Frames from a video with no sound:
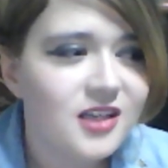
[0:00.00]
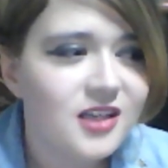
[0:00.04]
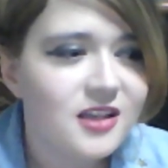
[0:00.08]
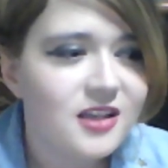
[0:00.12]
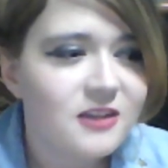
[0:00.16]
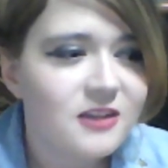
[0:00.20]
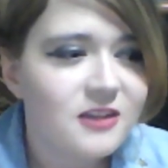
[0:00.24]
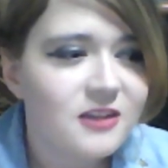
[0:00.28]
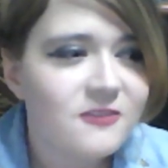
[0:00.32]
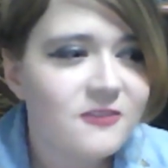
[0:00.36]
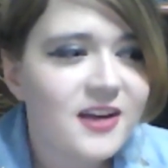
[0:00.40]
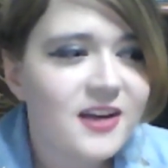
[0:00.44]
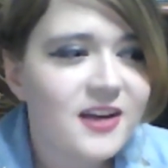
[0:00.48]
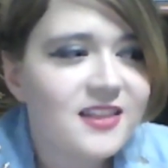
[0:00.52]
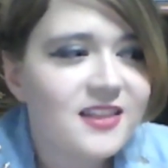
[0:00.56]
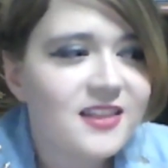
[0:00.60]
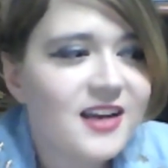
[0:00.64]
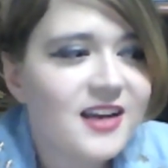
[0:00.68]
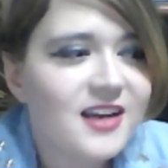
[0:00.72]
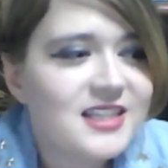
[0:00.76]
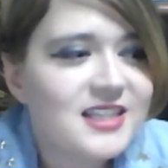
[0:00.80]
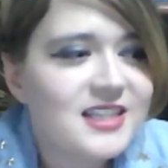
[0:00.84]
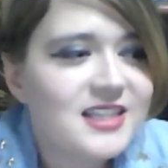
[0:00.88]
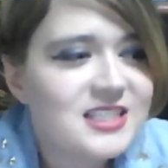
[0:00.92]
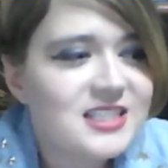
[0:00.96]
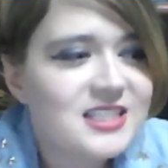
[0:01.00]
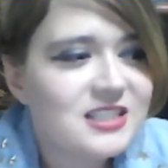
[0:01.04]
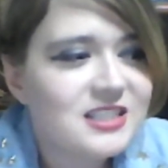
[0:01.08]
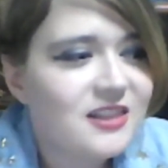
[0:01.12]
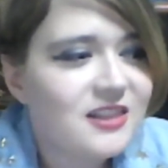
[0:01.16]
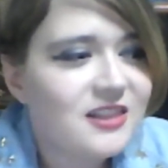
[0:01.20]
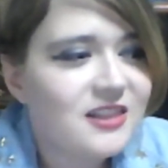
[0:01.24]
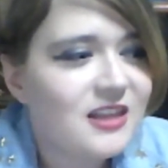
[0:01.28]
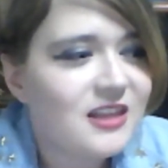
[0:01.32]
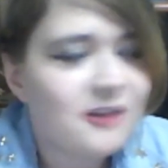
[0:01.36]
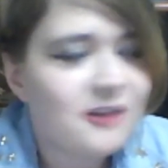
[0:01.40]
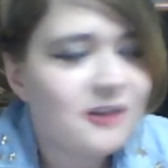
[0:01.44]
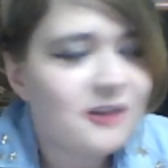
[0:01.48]
the fact that I didn't
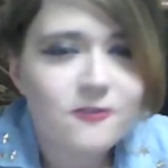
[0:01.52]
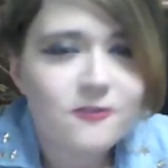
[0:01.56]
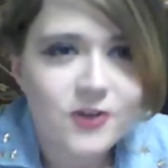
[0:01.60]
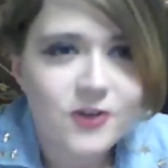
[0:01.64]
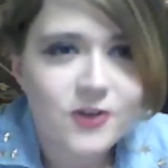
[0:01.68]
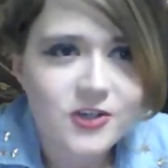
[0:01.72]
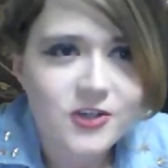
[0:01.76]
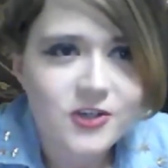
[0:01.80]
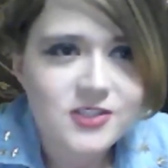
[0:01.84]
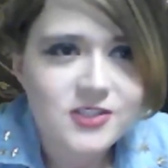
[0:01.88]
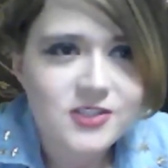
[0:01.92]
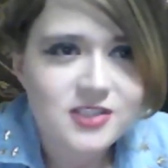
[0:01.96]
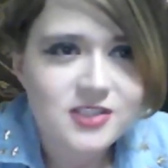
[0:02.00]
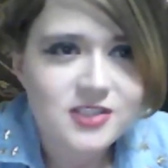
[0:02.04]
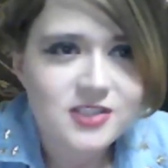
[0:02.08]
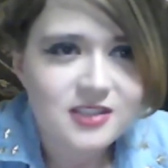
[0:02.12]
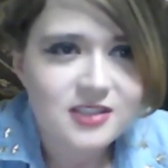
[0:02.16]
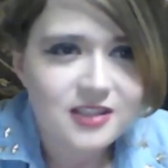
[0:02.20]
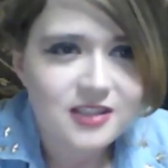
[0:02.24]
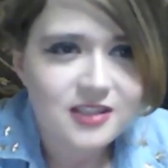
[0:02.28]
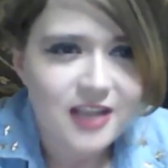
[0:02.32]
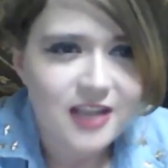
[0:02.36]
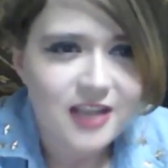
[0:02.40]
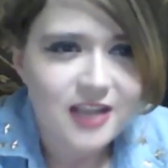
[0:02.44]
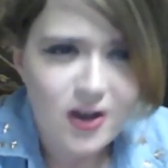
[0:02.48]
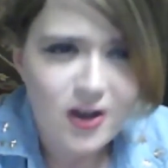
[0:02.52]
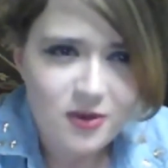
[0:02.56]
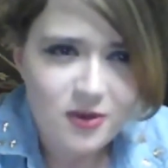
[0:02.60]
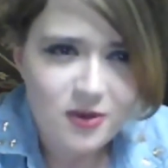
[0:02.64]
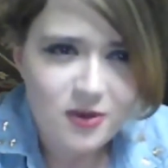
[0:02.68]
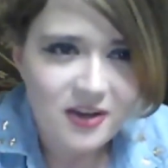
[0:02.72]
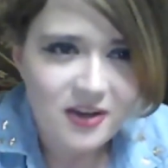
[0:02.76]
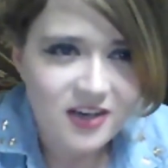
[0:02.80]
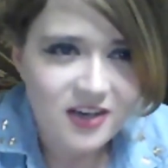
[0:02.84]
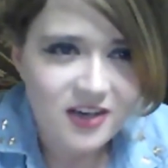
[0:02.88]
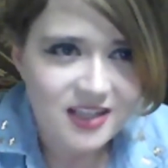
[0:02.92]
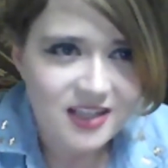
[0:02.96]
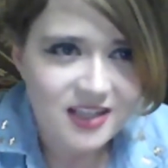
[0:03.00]
think first, how am I
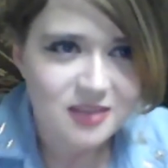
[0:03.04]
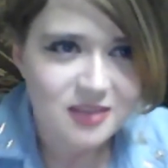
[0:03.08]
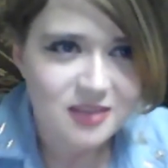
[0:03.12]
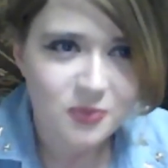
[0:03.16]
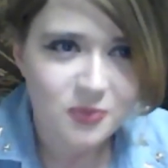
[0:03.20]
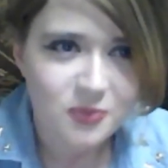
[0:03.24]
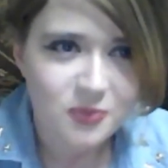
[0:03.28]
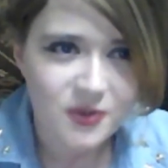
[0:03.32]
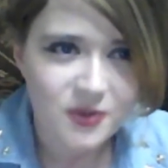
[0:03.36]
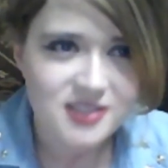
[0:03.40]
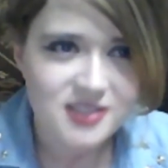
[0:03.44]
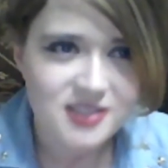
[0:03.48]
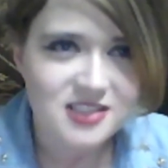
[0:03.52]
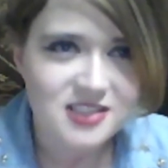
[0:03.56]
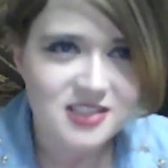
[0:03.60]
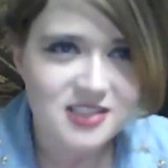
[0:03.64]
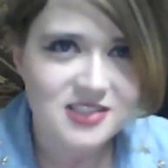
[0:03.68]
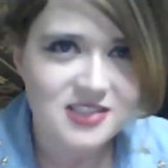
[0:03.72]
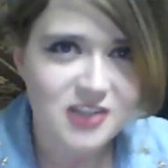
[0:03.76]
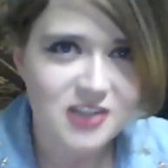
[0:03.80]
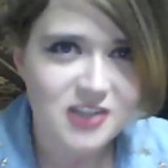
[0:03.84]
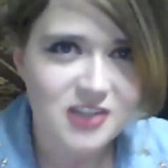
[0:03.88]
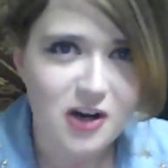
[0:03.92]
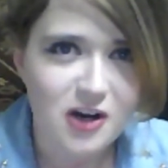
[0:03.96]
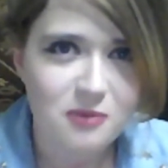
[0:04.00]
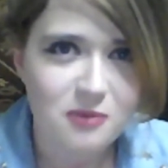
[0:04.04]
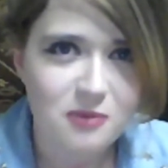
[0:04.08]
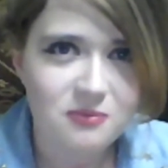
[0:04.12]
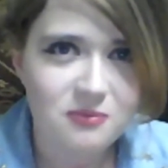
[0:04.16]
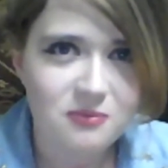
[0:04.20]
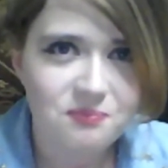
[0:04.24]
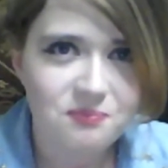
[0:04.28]
going to get the boys to stop